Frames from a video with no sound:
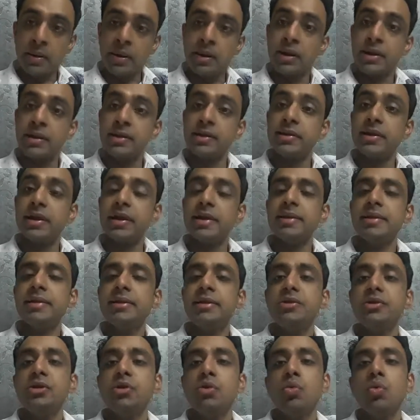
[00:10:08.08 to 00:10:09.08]
And then
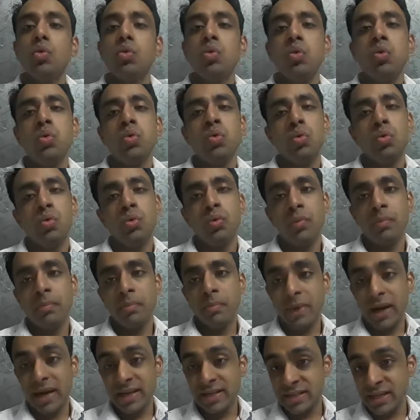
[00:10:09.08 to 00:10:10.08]
you
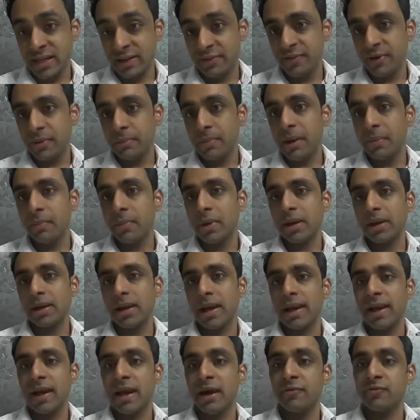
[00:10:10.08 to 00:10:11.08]
might have remembered,
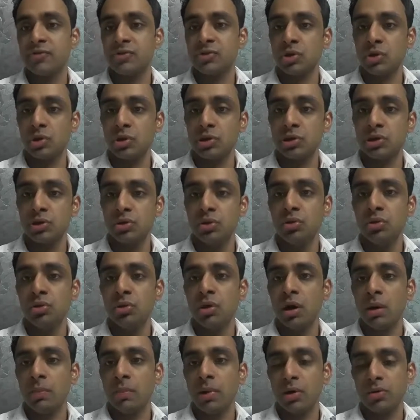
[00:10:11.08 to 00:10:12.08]
like I've told you
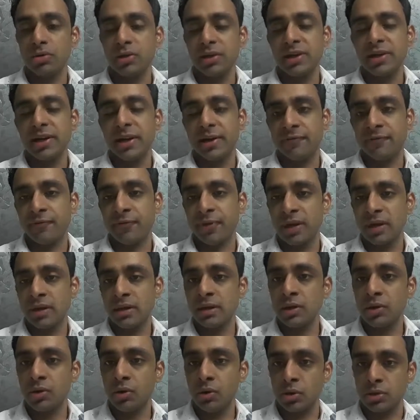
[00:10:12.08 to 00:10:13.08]
about the referral
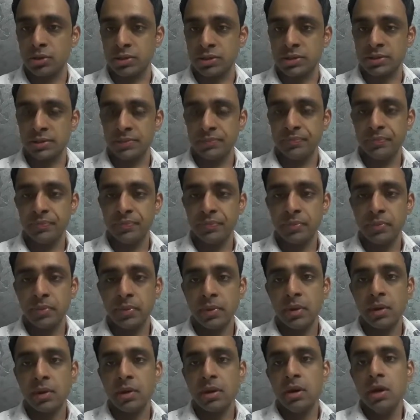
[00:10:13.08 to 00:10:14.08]
codes.
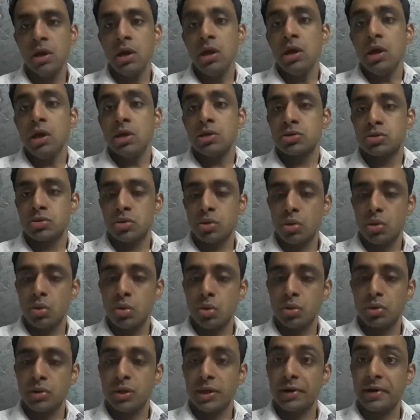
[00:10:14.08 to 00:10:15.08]

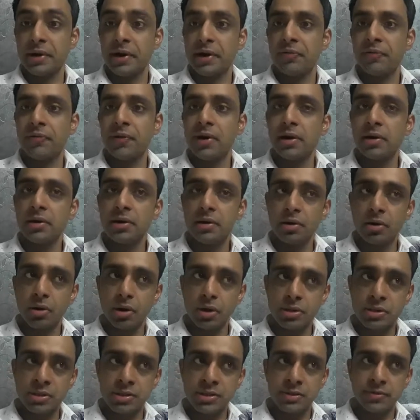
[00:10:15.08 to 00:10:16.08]
So the referral
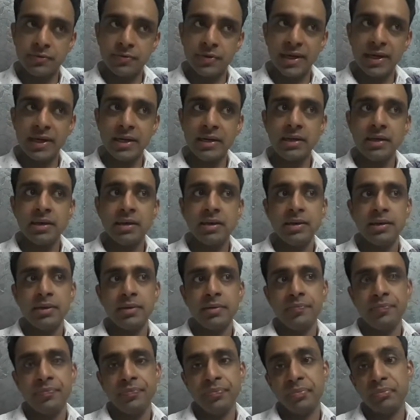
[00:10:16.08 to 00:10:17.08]
codes will
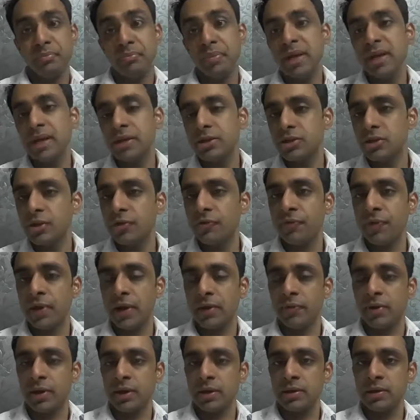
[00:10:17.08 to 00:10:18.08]
be in your
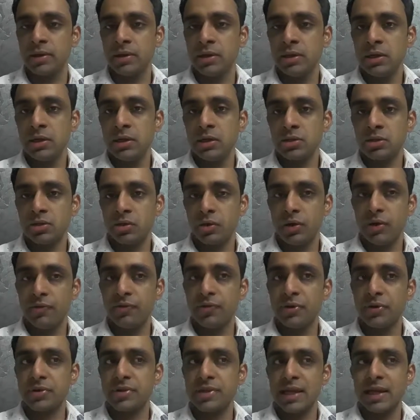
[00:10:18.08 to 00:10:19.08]
favor. So if
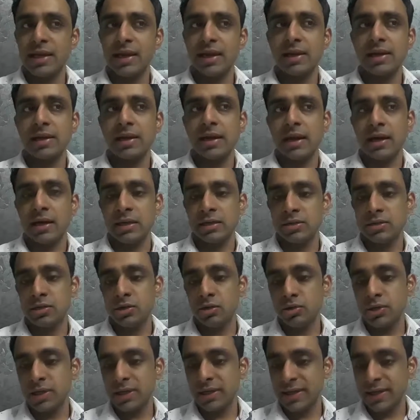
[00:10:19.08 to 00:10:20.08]
you sell a class
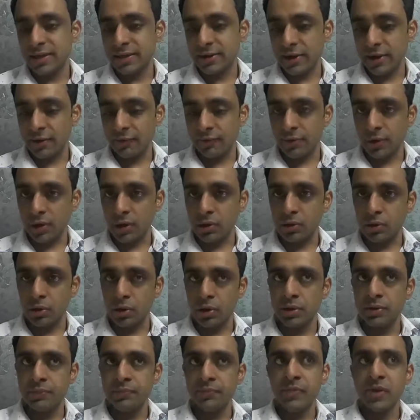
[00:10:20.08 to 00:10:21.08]
using that referral
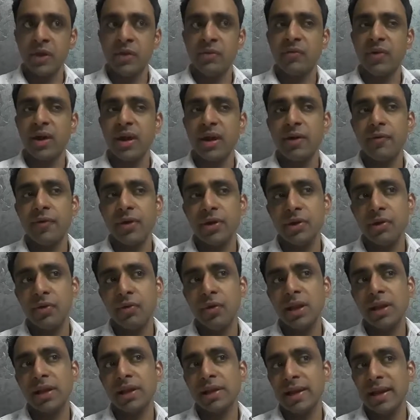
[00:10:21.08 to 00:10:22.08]
code, whenever you
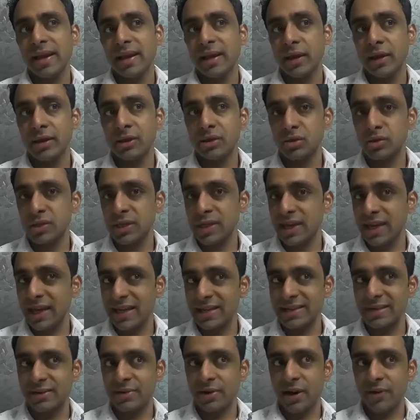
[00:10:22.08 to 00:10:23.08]
will click into the
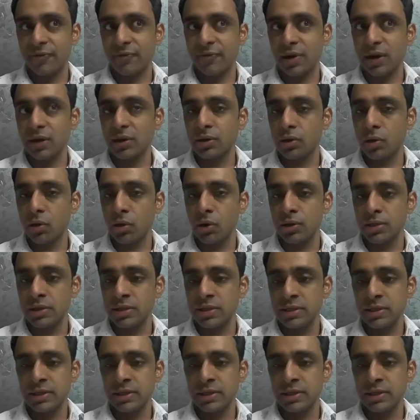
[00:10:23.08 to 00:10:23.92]
get referral code